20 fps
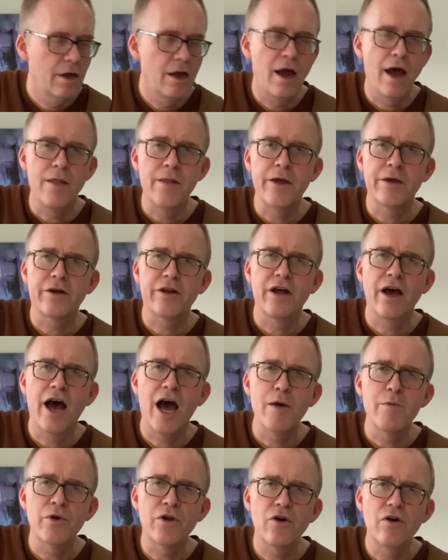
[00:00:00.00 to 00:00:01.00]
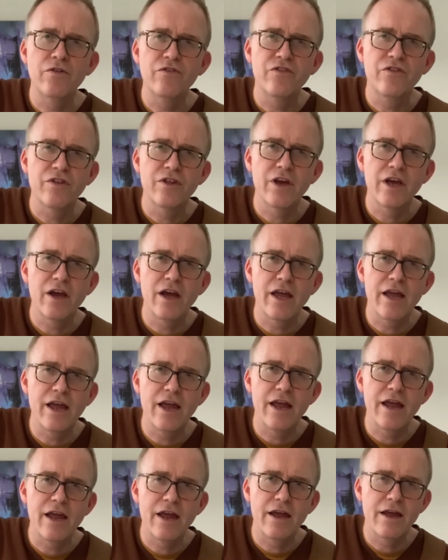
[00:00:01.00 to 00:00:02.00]
And then you're going to hammer on to the
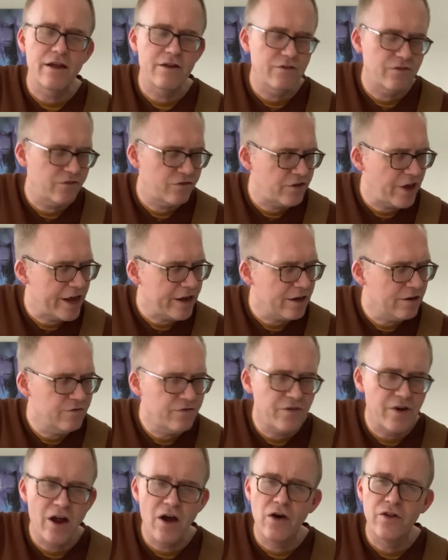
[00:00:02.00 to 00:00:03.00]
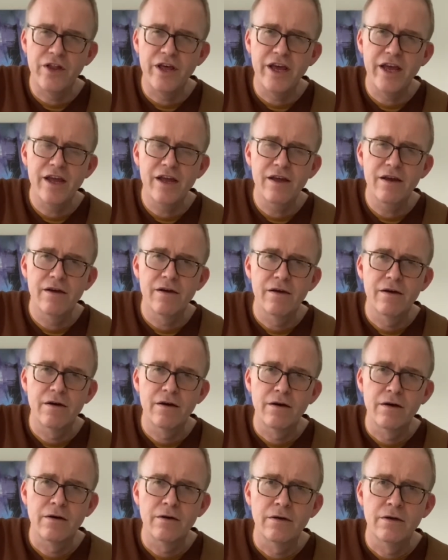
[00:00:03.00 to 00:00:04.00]
2nd fret on the A
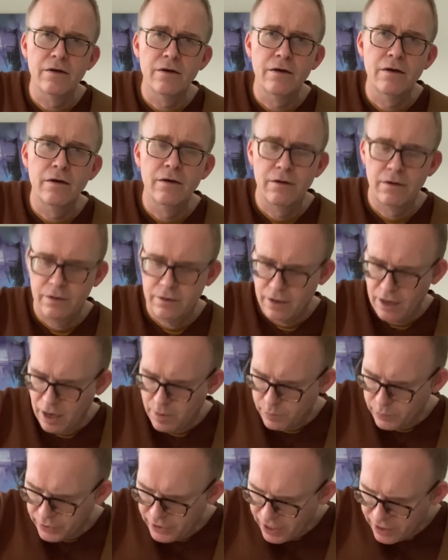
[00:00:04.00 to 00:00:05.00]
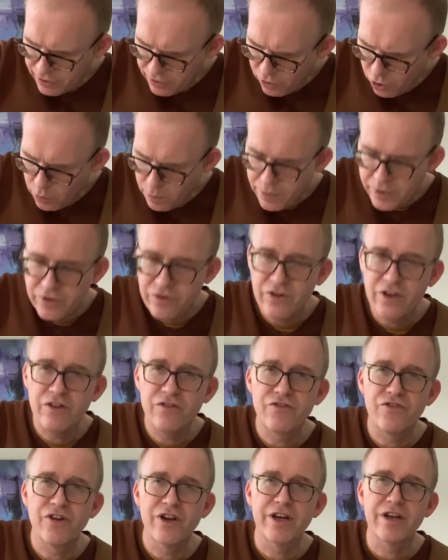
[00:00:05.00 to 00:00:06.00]
and play the open D
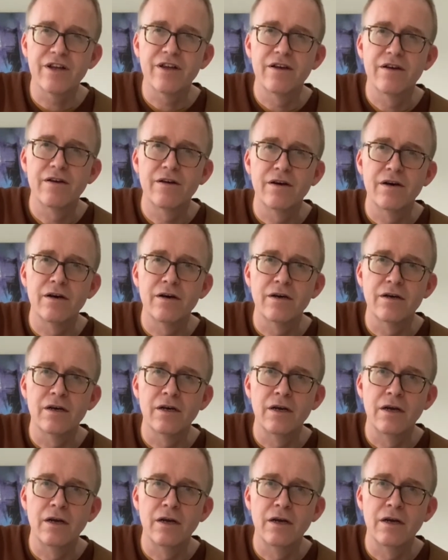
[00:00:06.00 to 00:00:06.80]
string, and